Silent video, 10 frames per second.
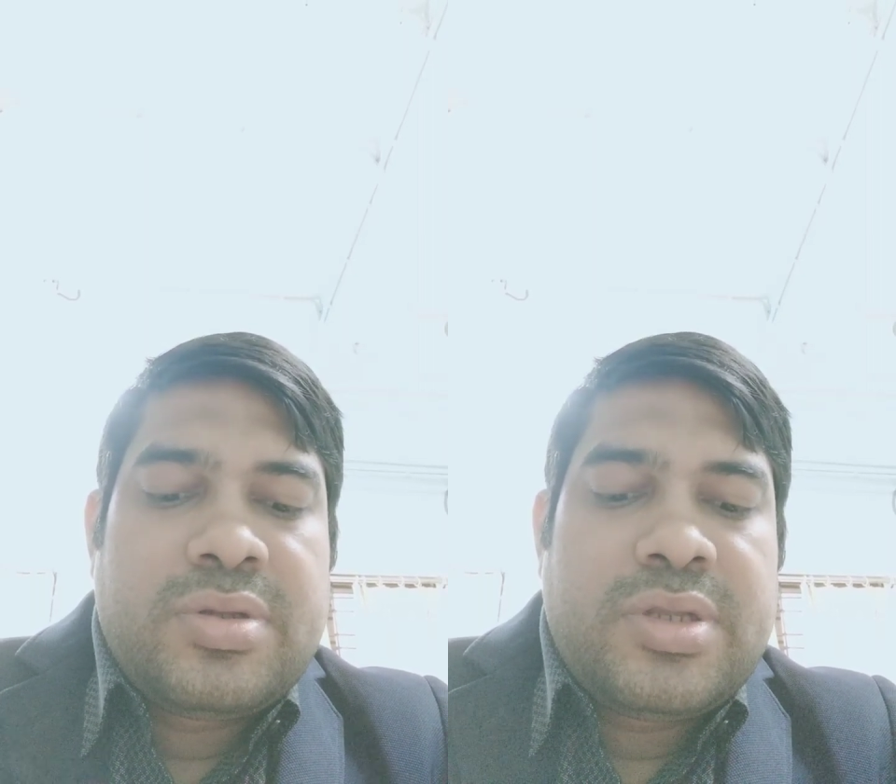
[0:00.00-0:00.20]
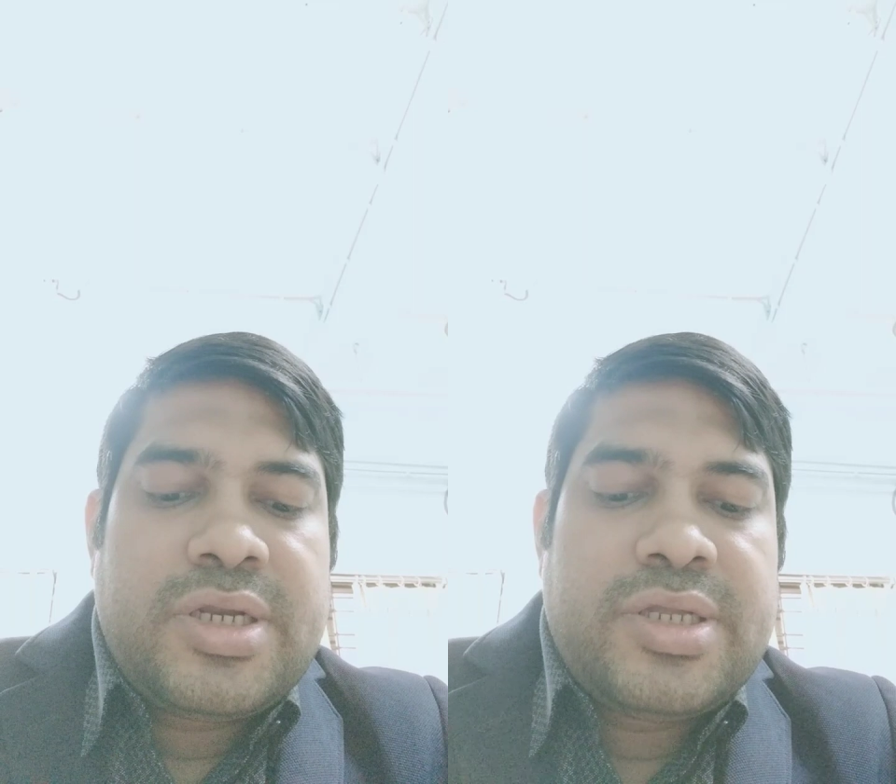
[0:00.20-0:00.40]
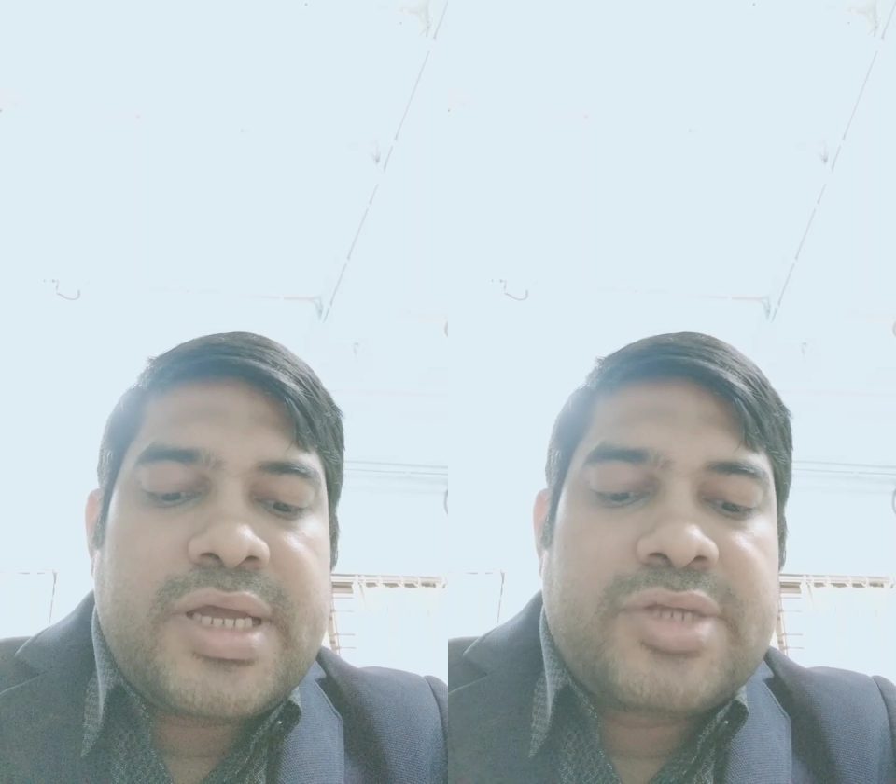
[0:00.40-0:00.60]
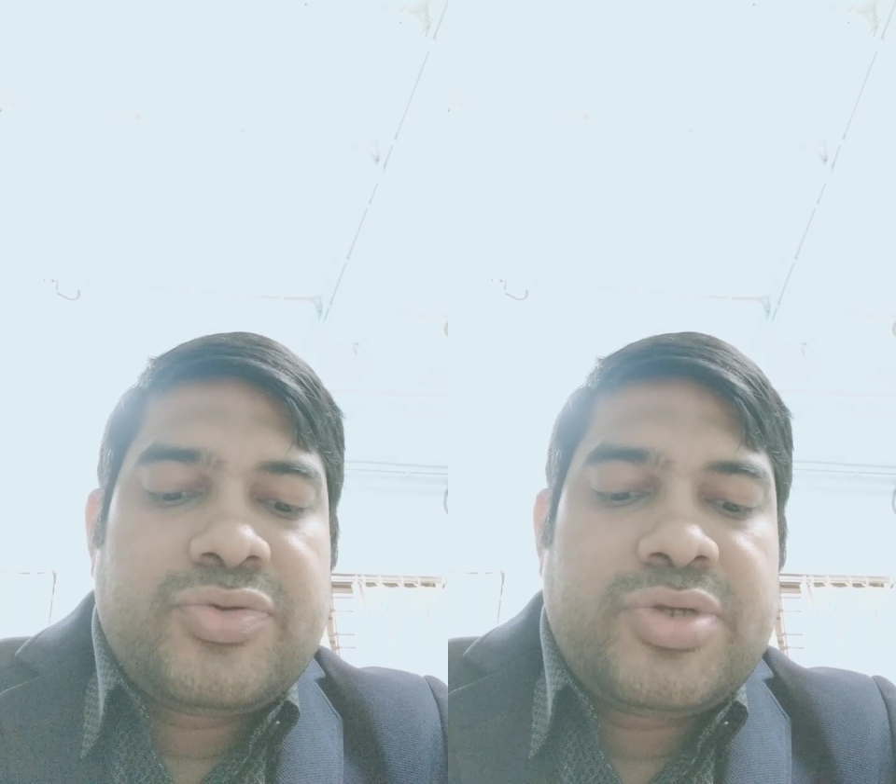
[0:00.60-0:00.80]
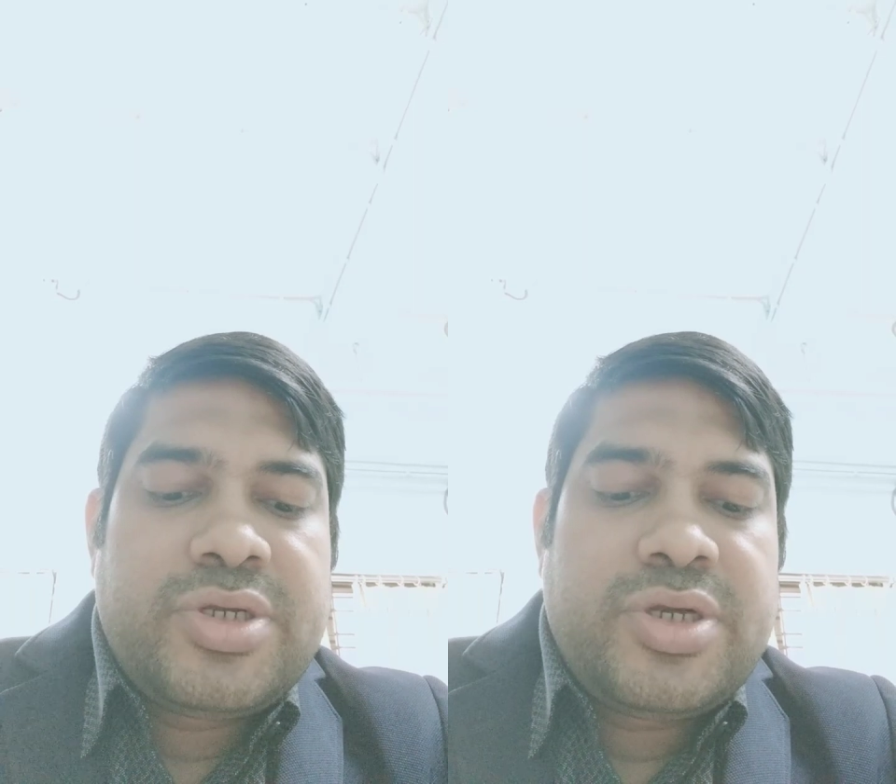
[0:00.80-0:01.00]
that is
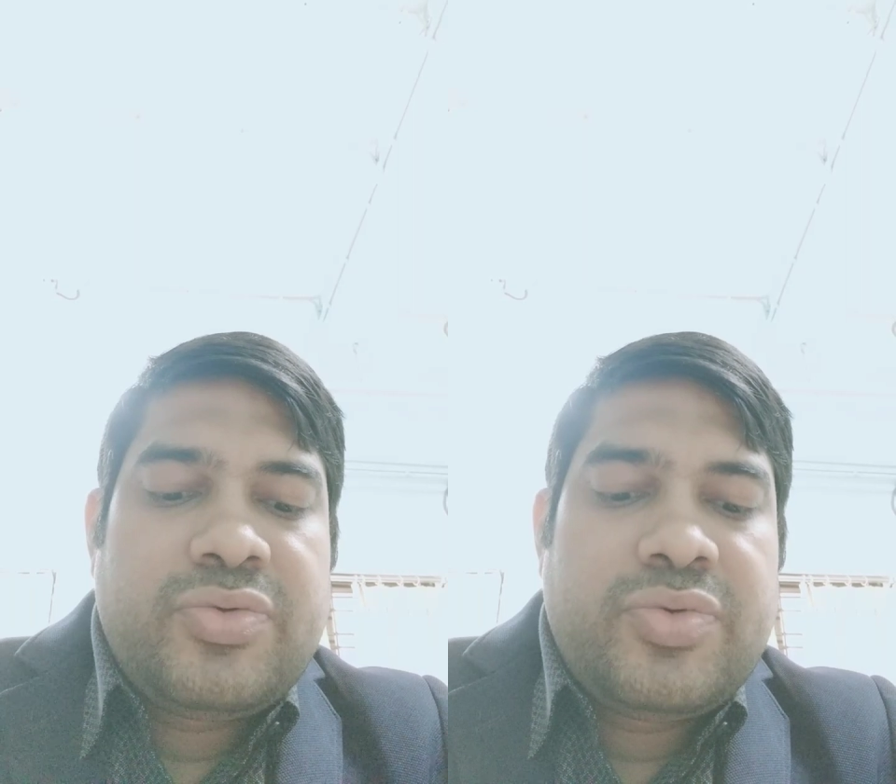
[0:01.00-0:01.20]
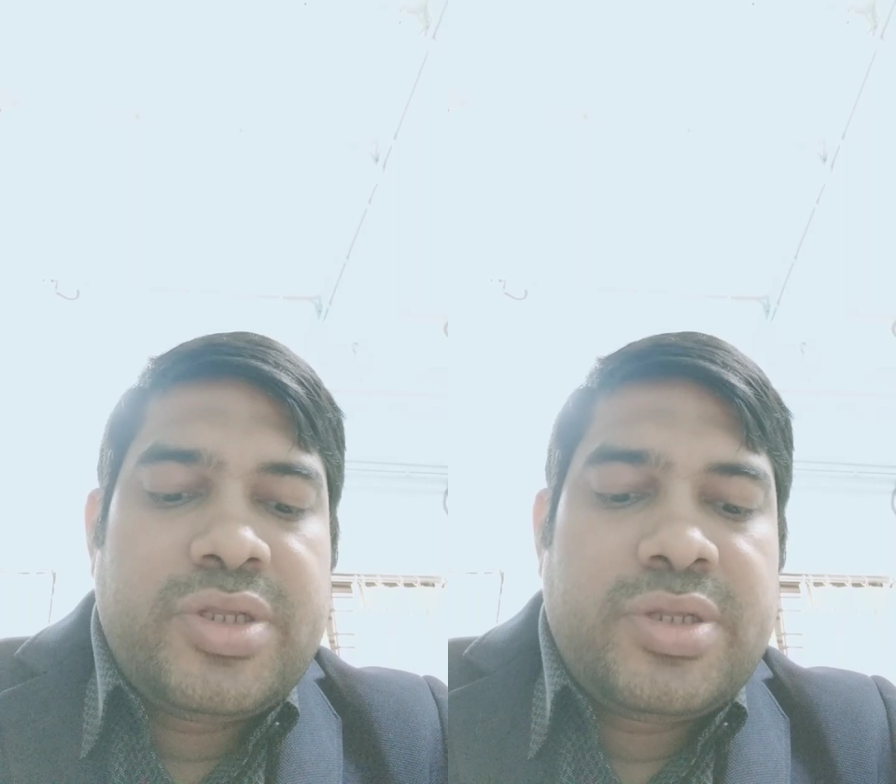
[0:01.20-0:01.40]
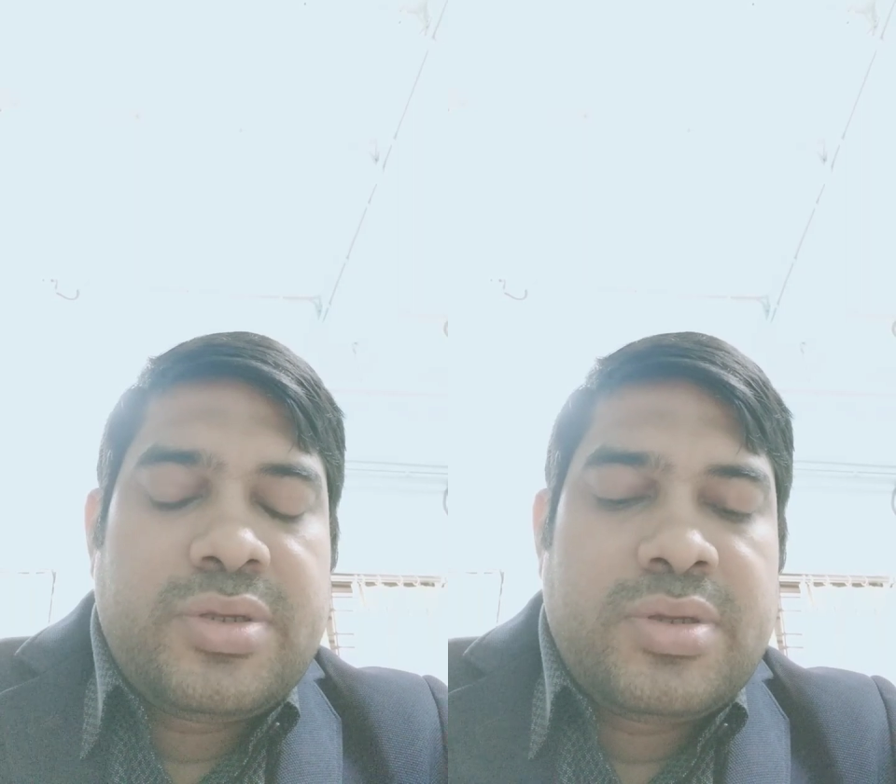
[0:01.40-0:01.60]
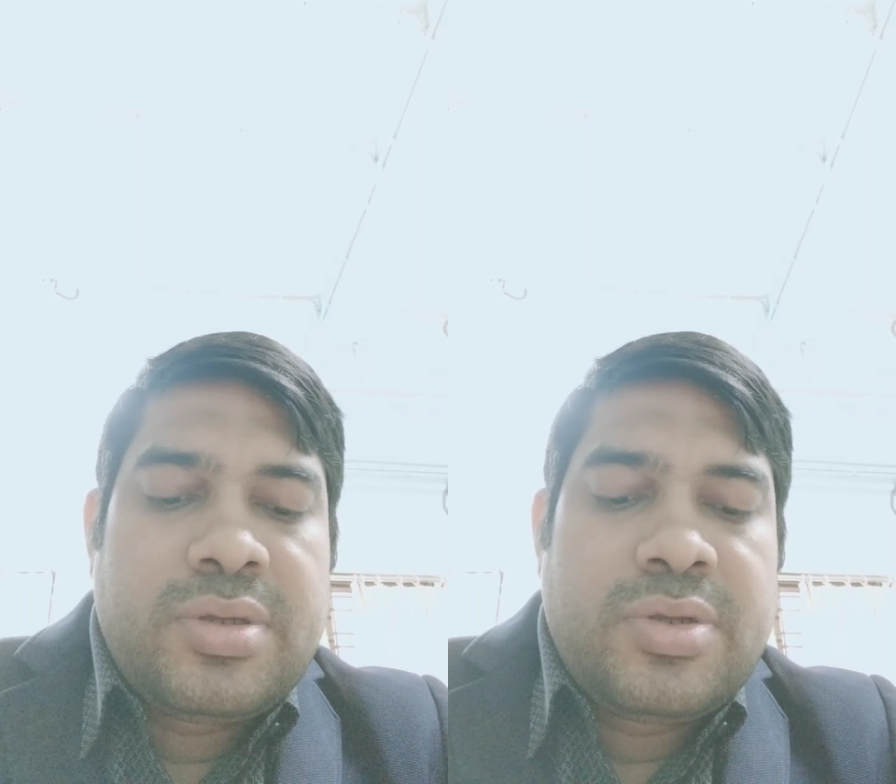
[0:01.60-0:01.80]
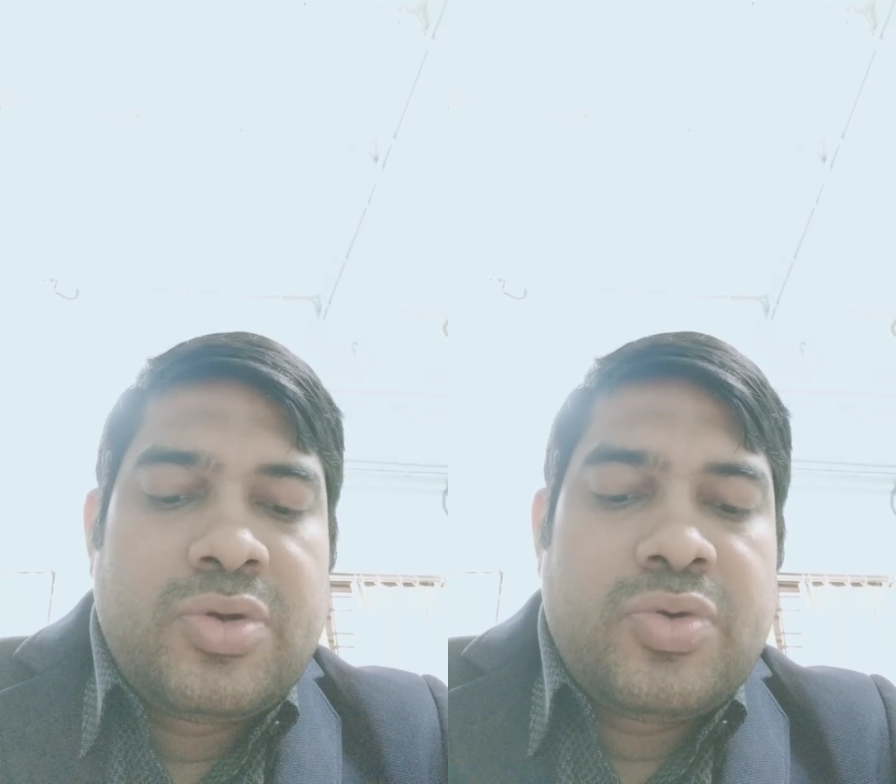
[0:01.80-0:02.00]
associated with
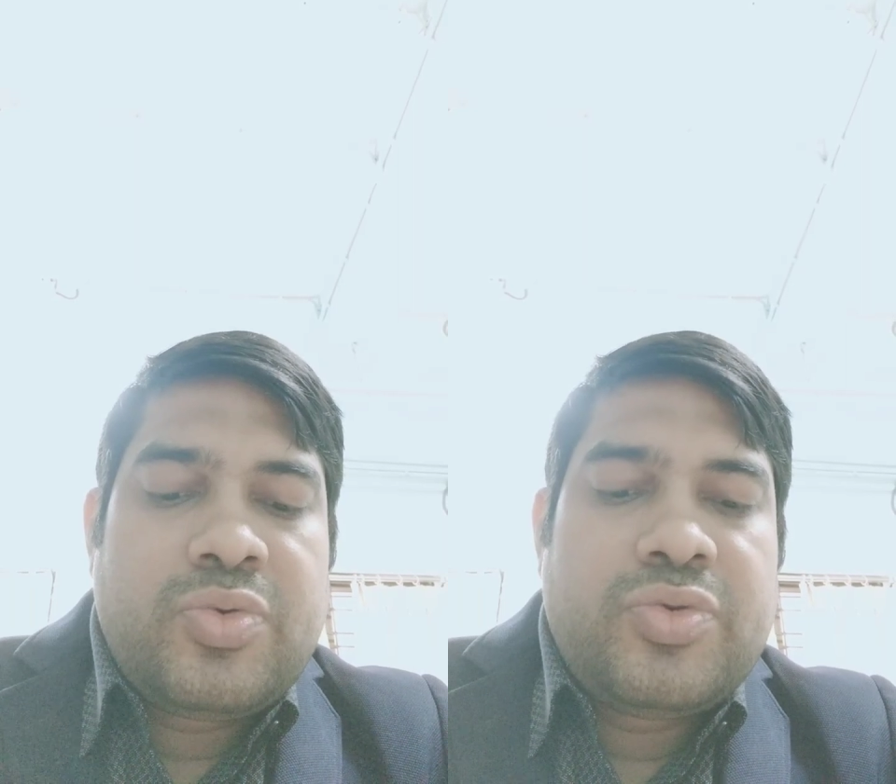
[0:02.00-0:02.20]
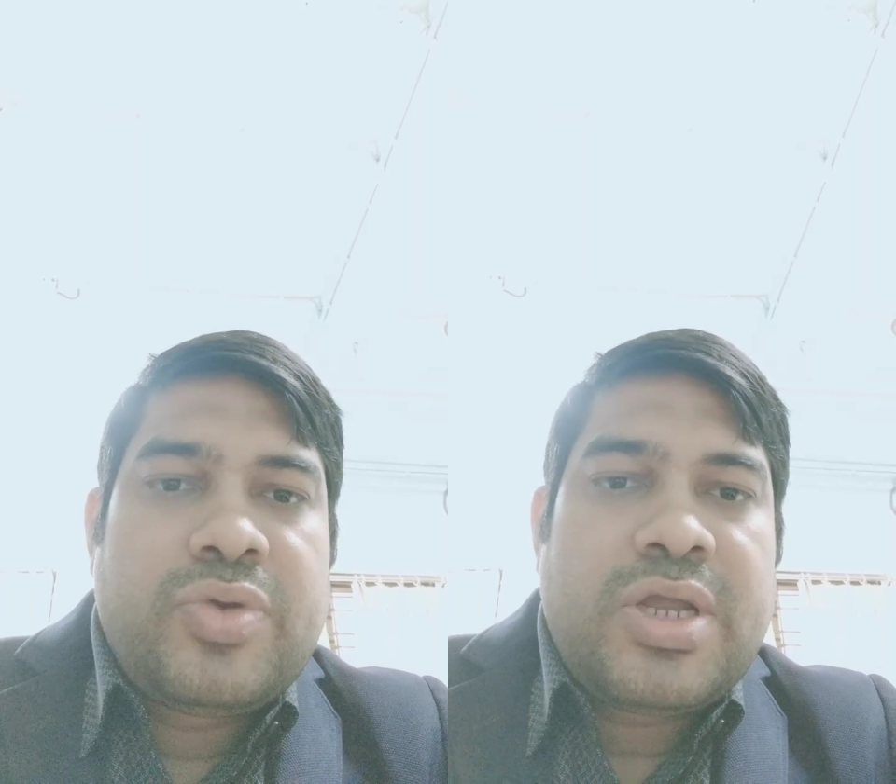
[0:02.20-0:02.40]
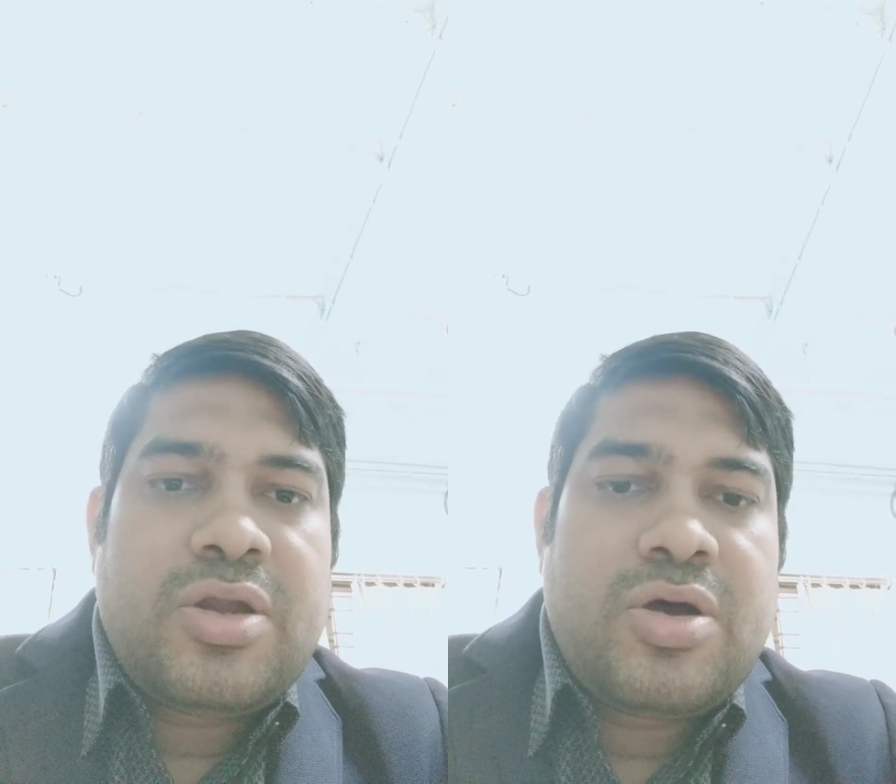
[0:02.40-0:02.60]
withdrawal